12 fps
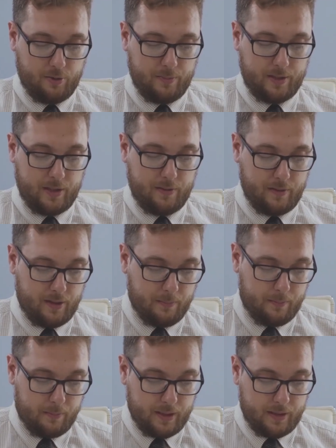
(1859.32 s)
is that
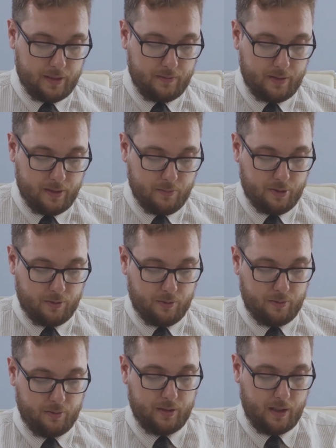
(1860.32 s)
some
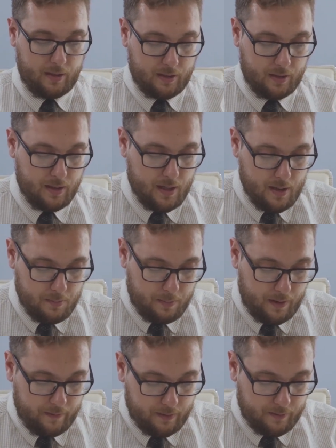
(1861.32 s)
Pavel
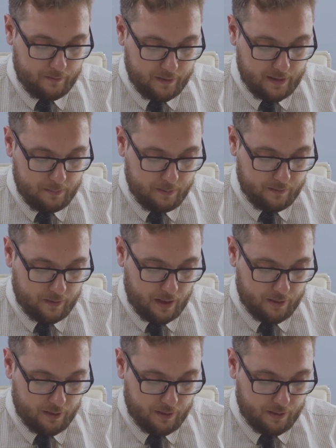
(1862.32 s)
Philip of Goltsov,